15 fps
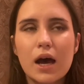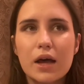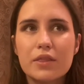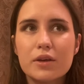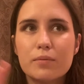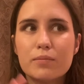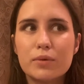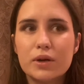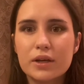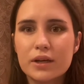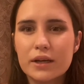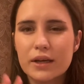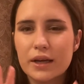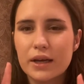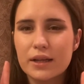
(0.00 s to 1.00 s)
The book
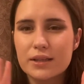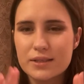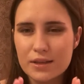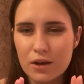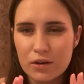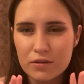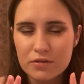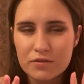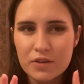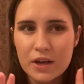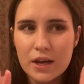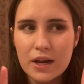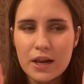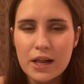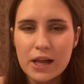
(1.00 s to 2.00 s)
itself
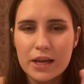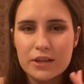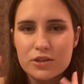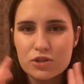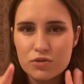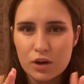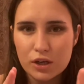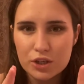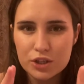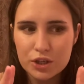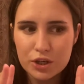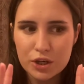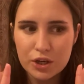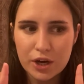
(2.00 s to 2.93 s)
is structured